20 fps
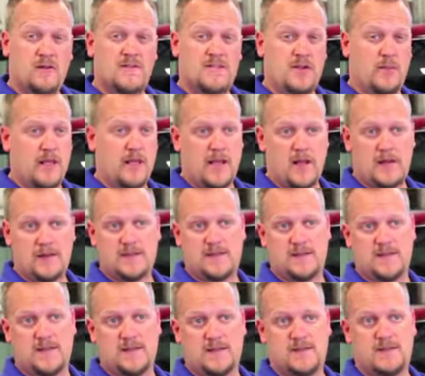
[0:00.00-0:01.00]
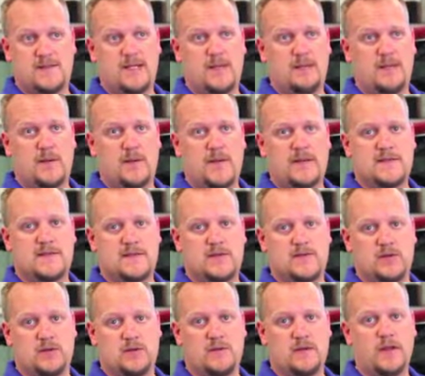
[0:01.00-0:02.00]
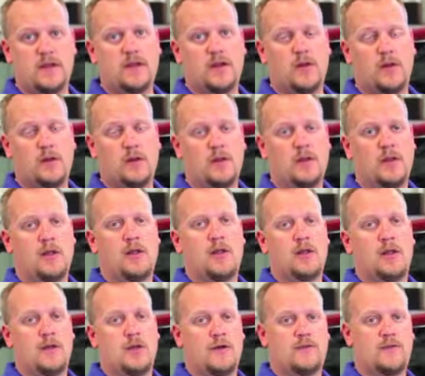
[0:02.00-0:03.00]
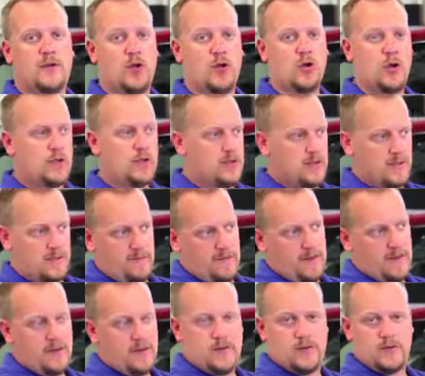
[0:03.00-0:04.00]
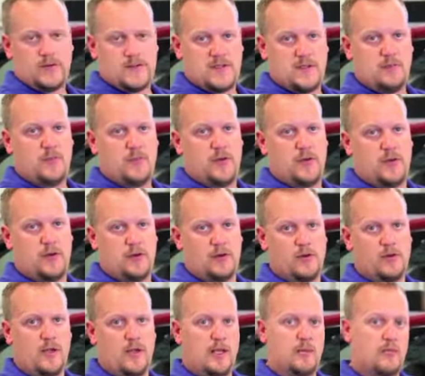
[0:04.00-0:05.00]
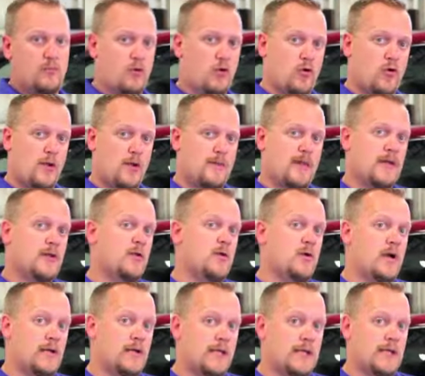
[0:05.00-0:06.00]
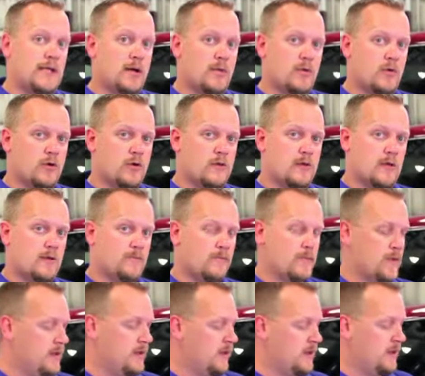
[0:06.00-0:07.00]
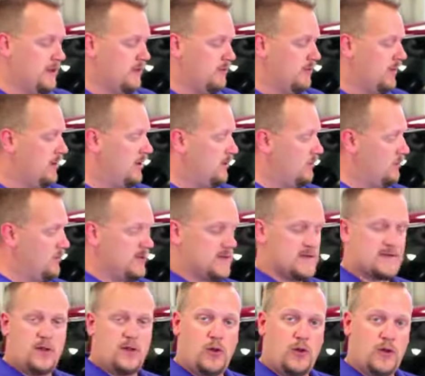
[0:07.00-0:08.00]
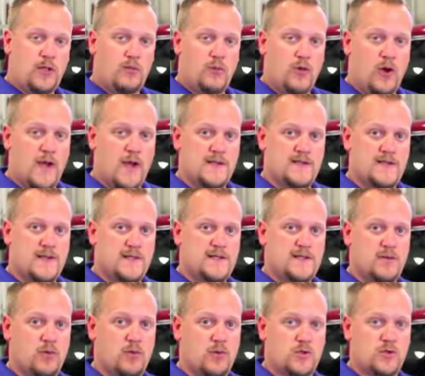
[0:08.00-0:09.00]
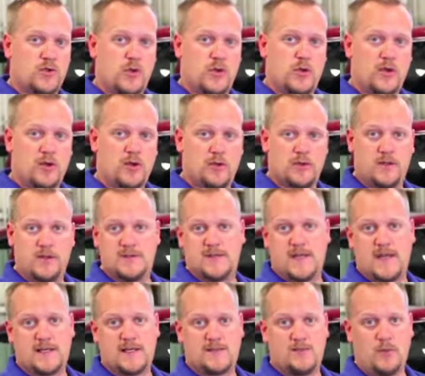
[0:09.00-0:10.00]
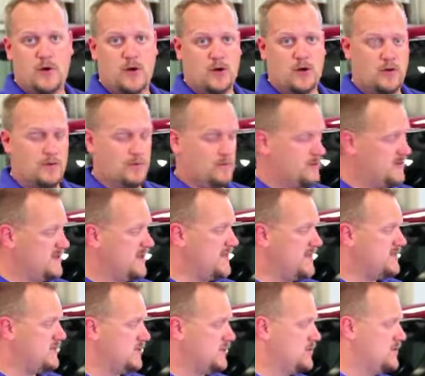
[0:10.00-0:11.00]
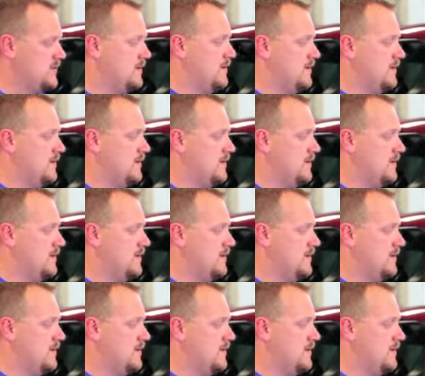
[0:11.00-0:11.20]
somebody else's TPMS sensor in a vehicle, you have to go into the vehicle's computer and program that new ID number in there. Well, with this cloning process that we're showing here with these TechSmart sensors,